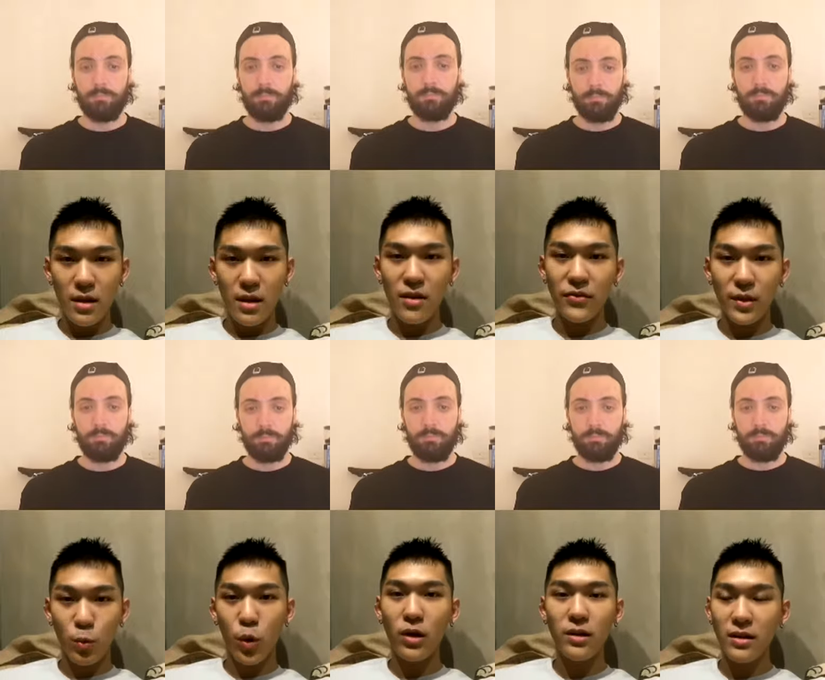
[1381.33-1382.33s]
Speaker 1: If the
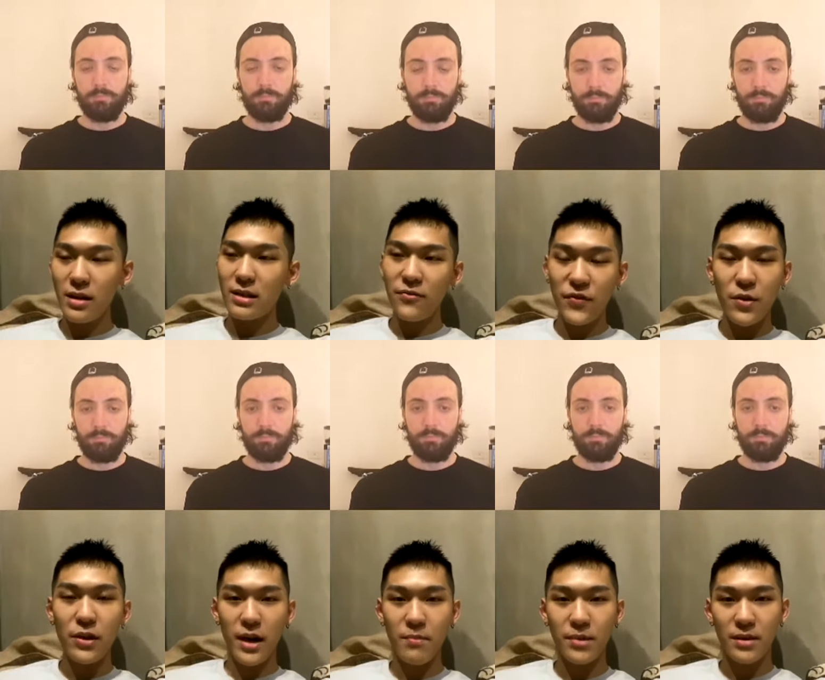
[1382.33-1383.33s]
water is filled
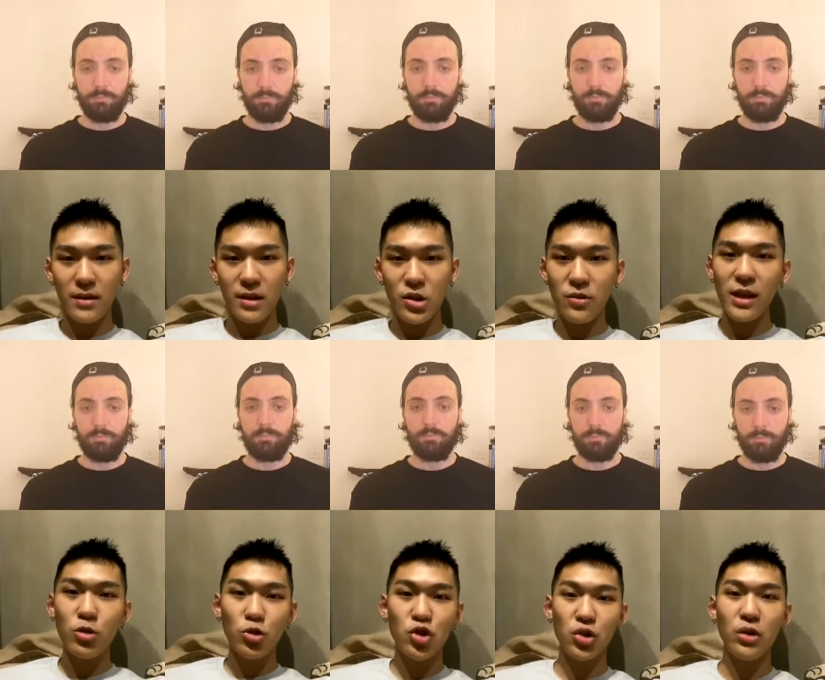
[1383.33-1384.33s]
up, you need to
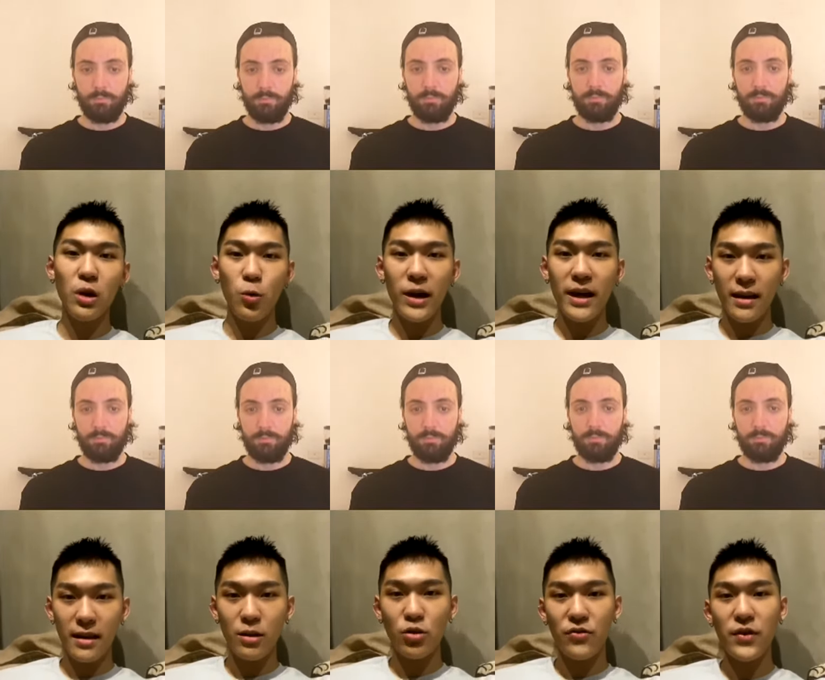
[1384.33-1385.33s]
throw away and then
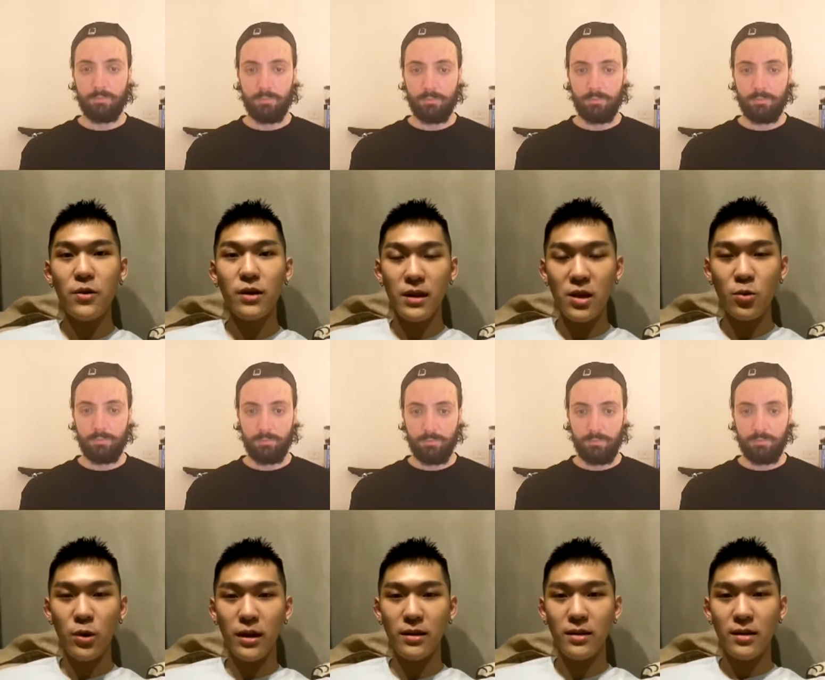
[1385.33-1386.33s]
to fill the new one.
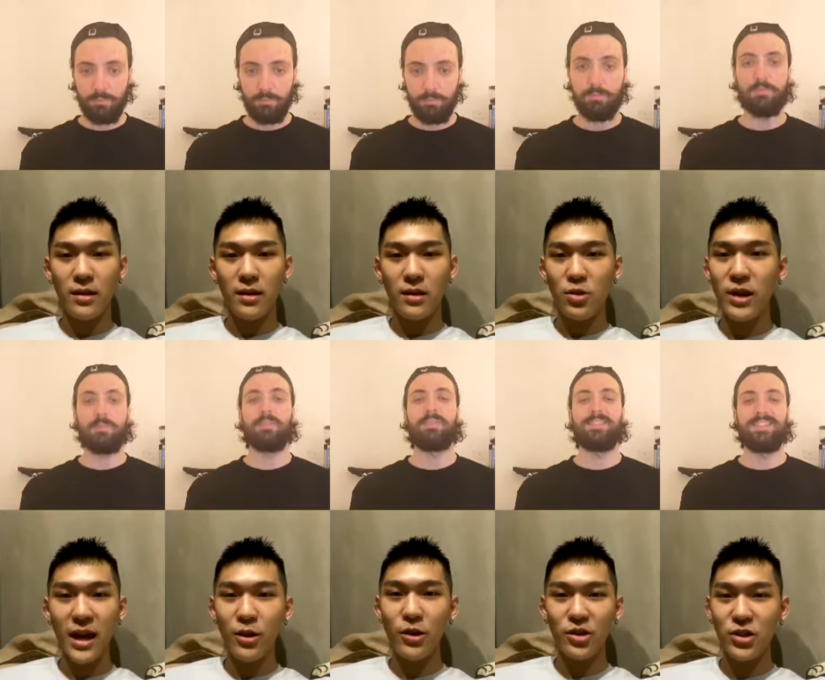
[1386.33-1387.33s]
You
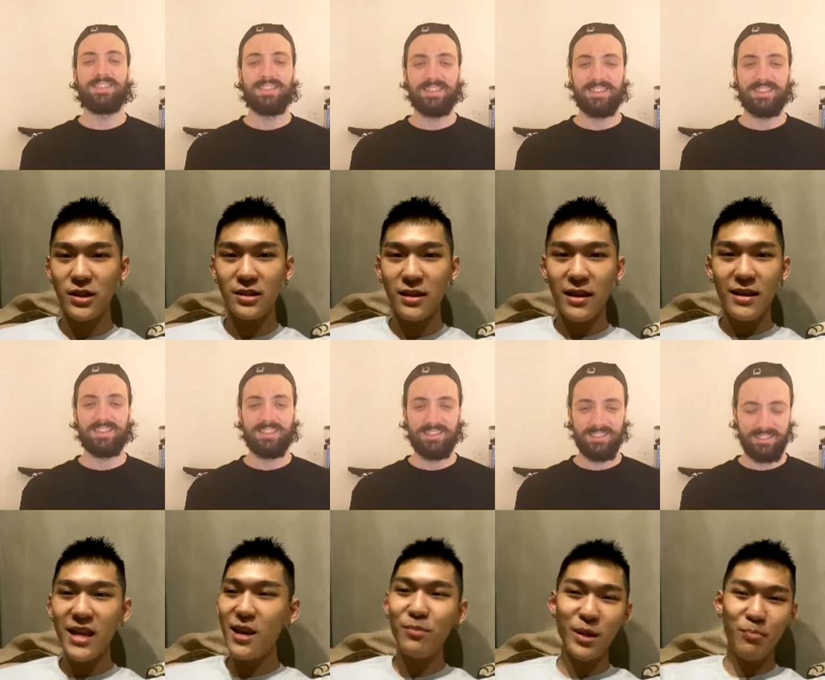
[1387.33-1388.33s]
cannot just
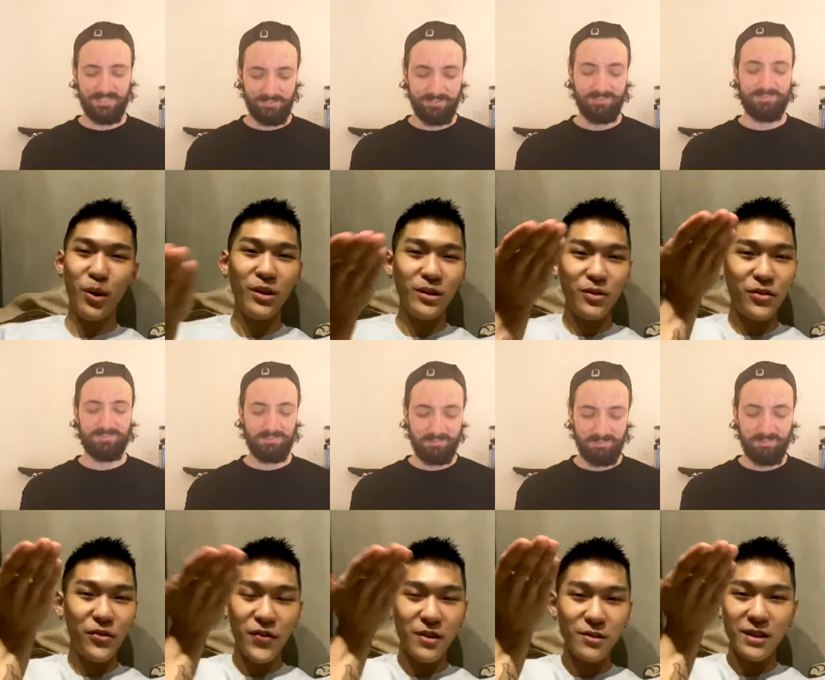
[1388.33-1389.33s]
keep the bottle
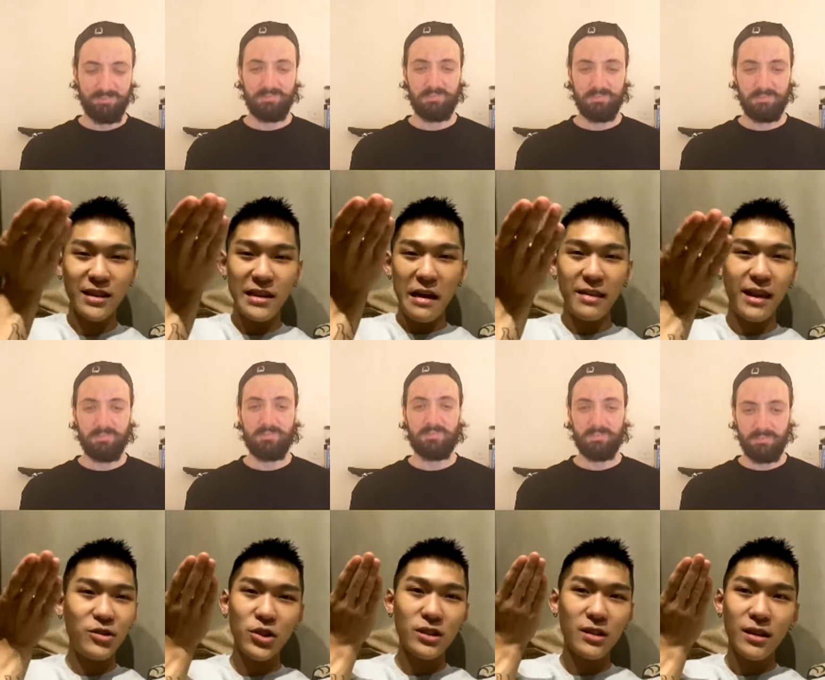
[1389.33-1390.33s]
filled and then
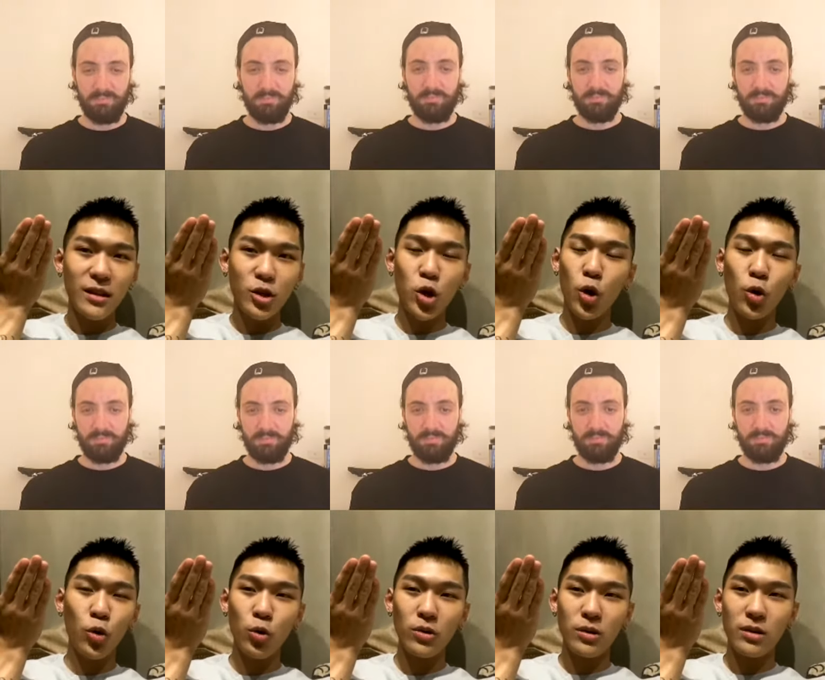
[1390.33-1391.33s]
just
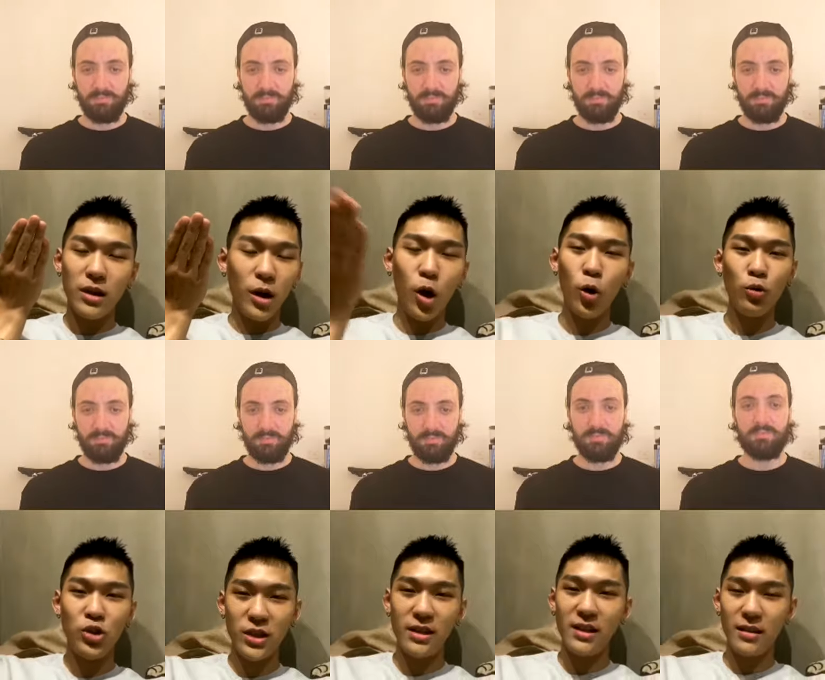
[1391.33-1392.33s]
go the whole
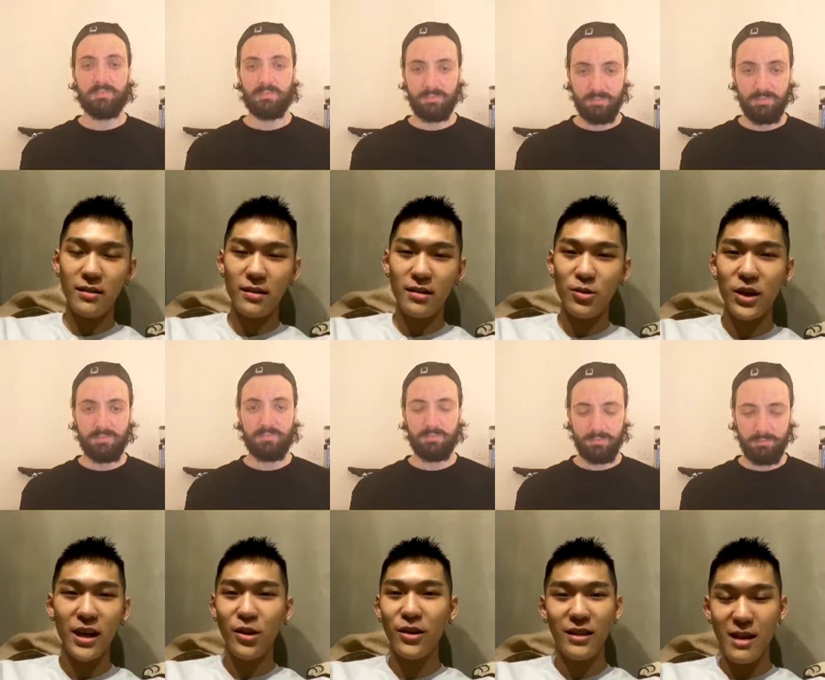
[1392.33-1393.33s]
journey. You
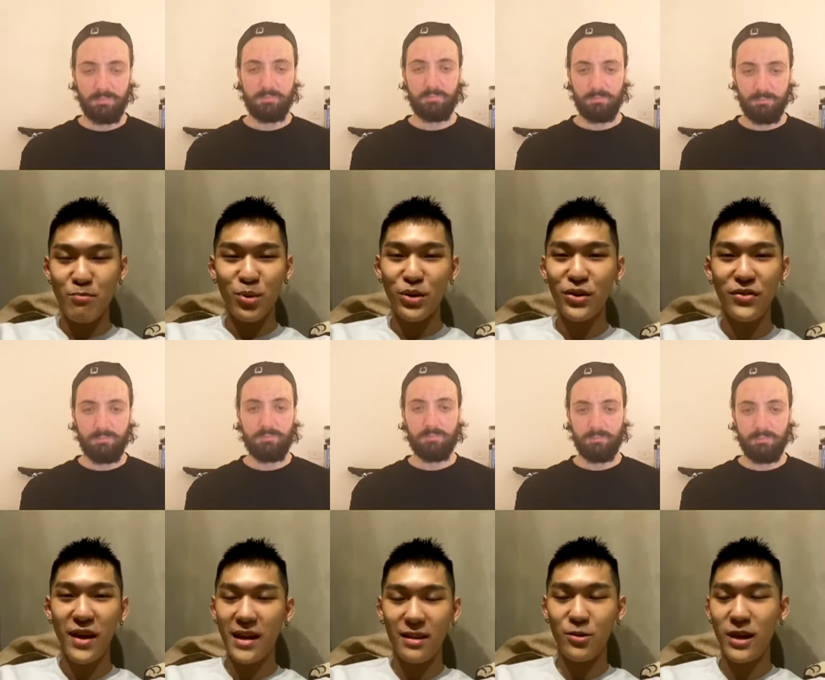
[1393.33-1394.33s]
cannot improve
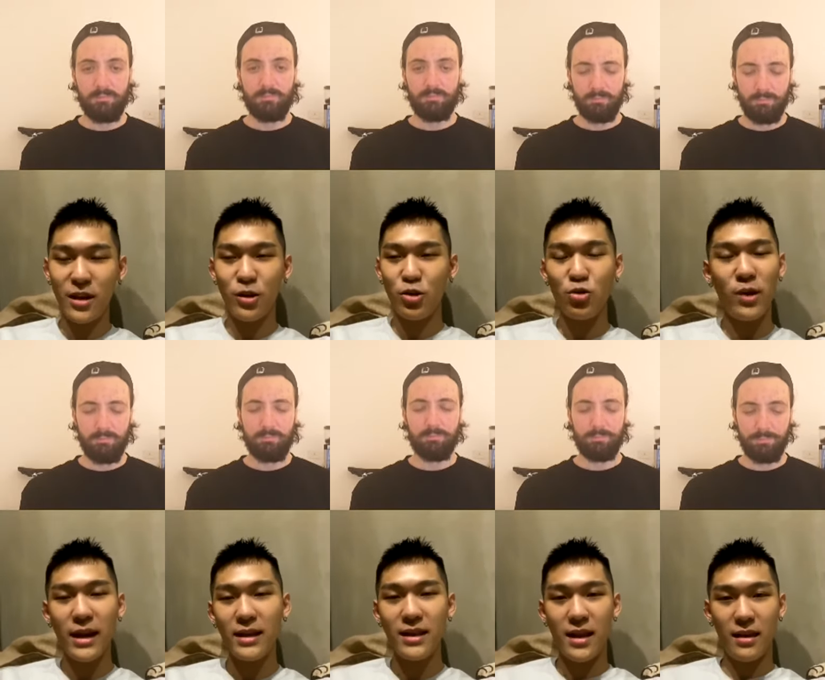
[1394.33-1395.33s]
and you cannot do
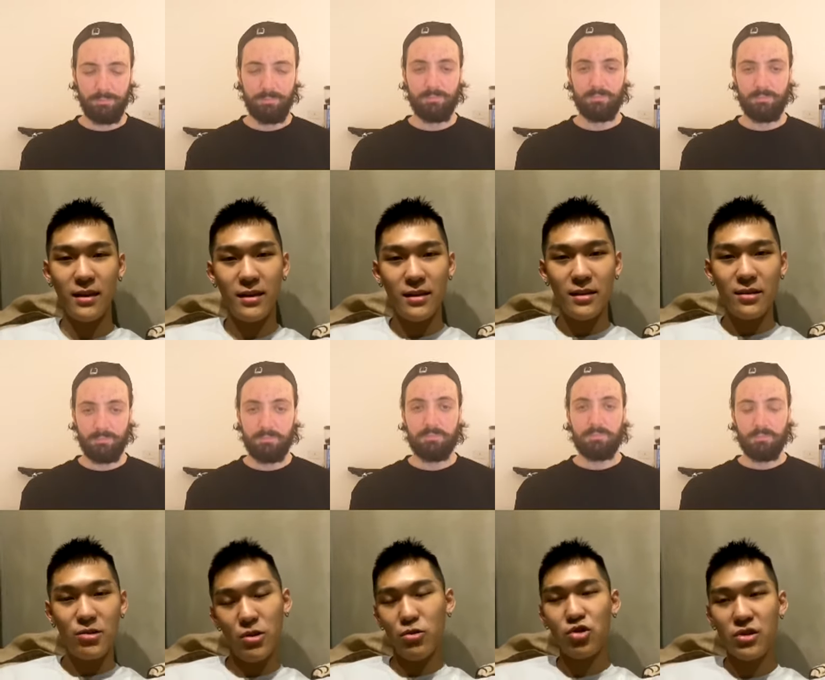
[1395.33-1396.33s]
anything.
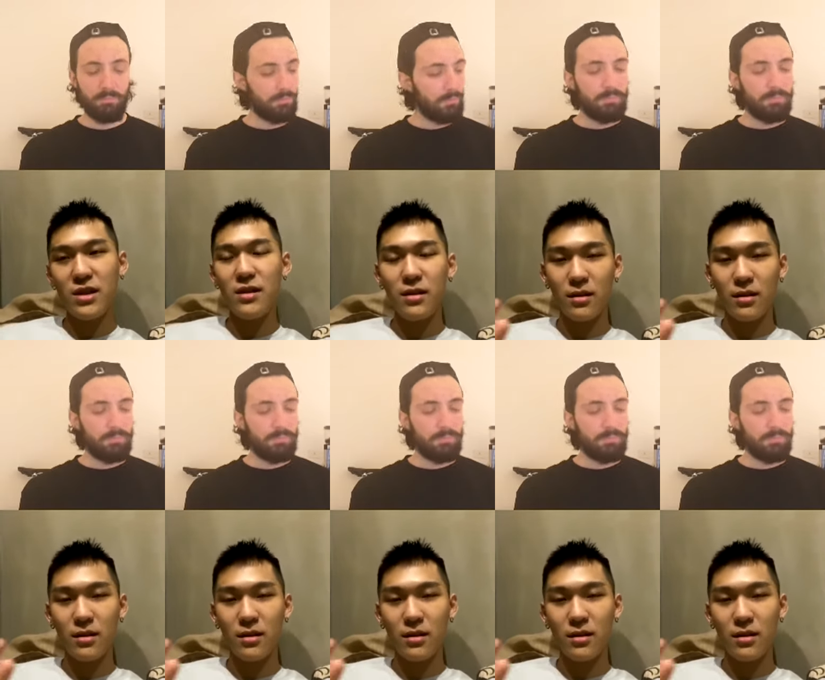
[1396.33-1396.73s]
So three